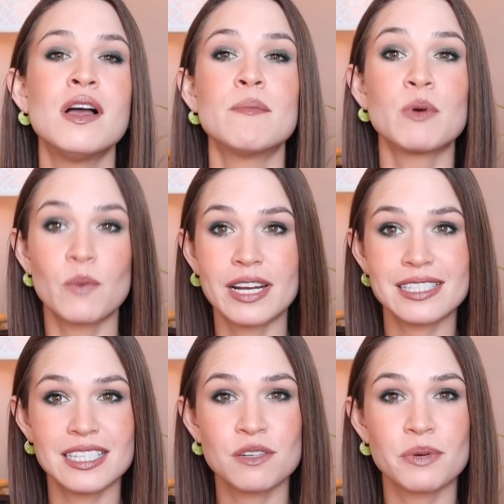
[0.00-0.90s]
But when I
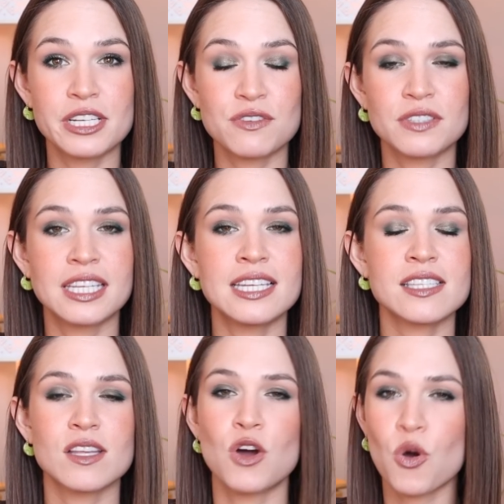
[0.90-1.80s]
did reach for this,
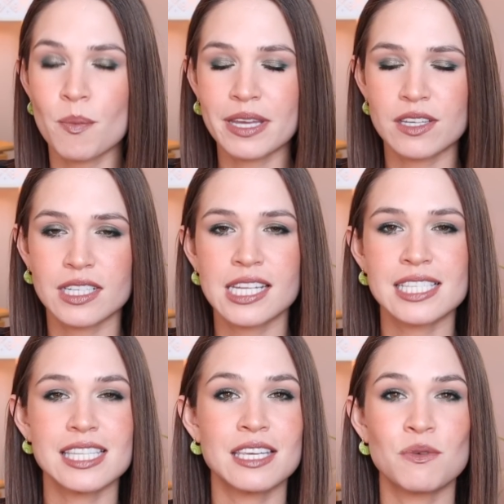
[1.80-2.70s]
oh my goodness,
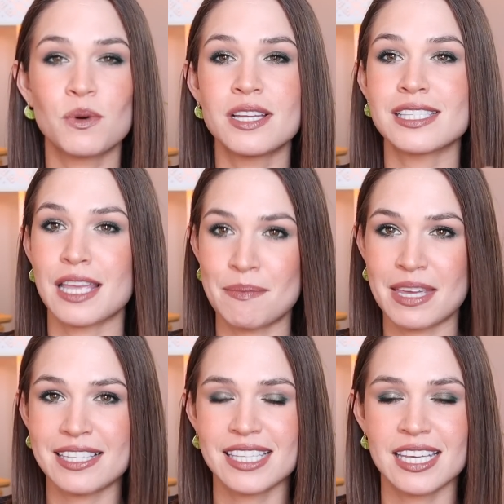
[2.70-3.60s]
it was
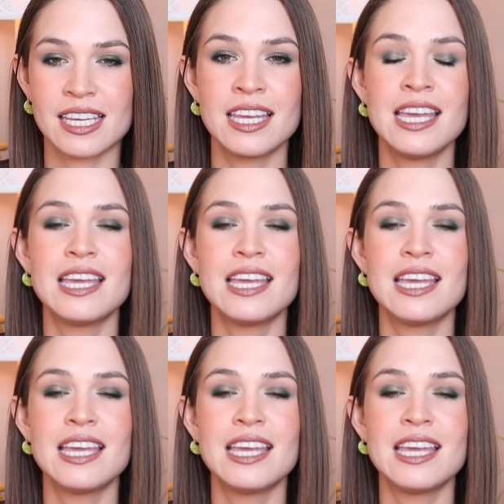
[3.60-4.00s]
amazing.